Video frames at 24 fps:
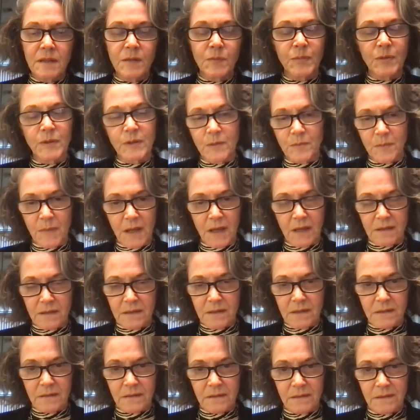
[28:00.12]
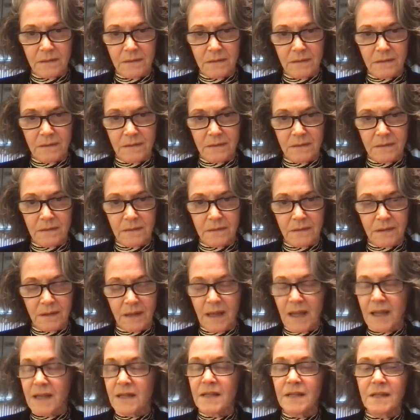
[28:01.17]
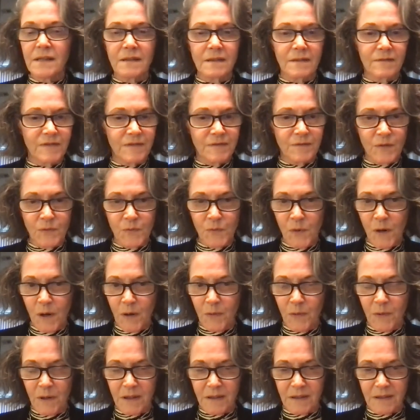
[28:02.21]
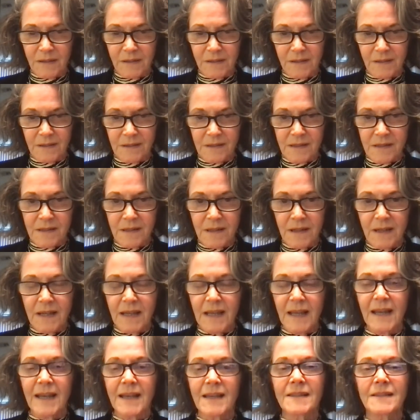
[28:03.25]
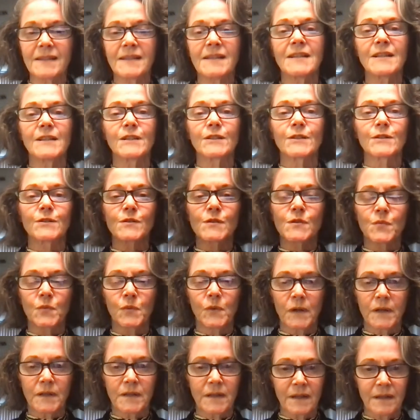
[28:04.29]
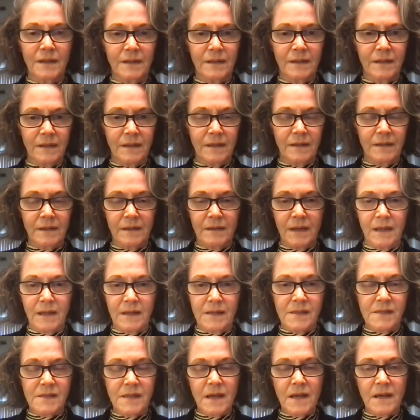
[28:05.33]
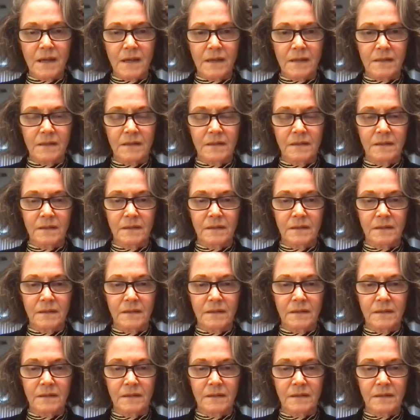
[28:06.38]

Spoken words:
implement any of what we learned. And here's what they said.